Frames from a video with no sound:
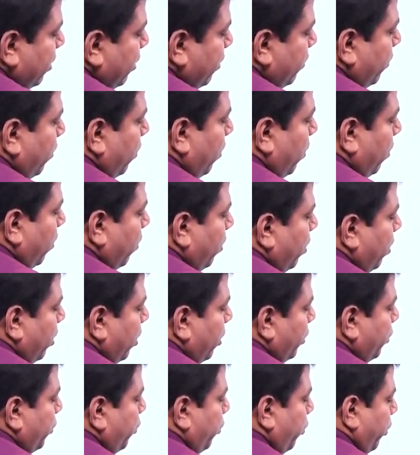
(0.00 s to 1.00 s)

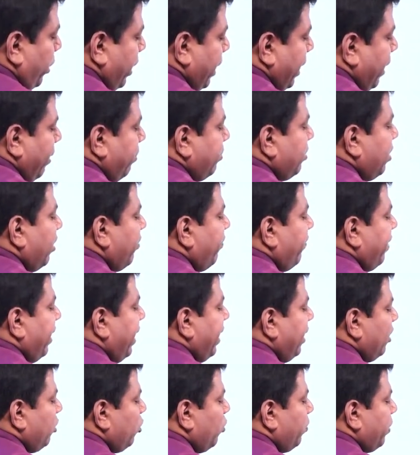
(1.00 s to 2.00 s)
to keep the
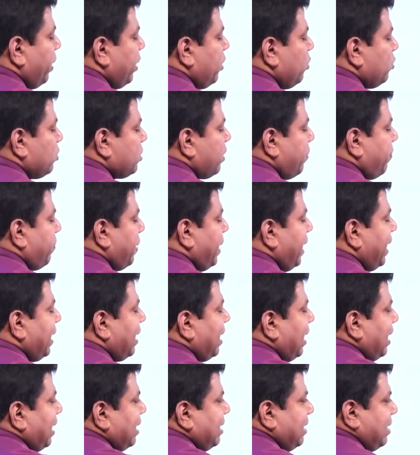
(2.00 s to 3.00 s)
weight, you may use a
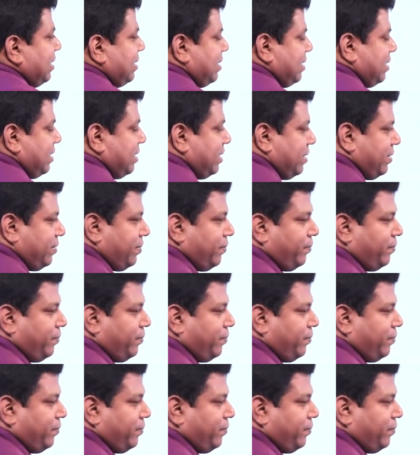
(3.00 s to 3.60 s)
plate like this.